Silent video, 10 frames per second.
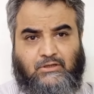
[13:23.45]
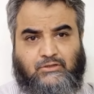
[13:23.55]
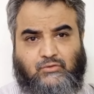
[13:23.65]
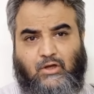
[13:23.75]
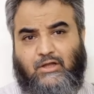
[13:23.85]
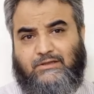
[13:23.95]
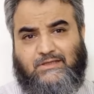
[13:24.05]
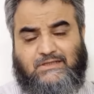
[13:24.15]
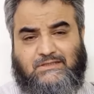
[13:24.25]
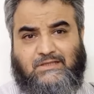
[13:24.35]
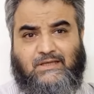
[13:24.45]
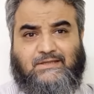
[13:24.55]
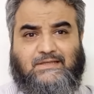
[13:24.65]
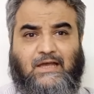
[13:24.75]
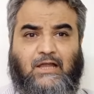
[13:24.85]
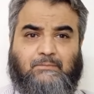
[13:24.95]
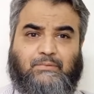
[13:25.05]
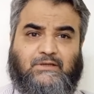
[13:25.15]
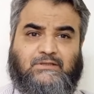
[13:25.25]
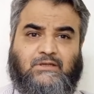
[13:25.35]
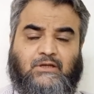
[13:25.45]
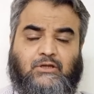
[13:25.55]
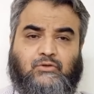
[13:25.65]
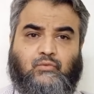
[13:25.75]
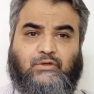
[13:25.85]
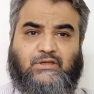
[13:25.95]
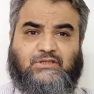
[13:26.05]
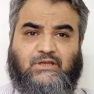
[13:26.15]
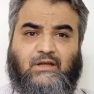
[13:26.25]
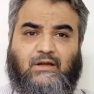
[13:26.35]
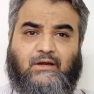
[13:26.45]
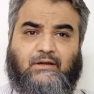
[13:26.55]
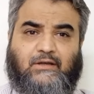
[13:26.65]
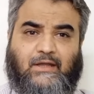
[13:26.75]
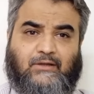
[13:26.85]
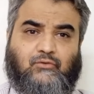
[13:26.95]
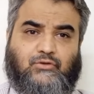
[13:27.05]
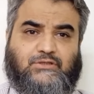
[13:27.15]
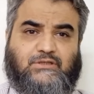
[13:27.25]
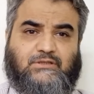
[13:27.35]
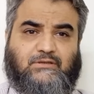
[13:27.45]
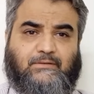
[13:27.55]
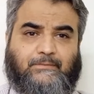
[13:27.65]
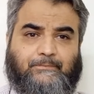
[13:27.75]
So all these things help us to reach a diagnosis.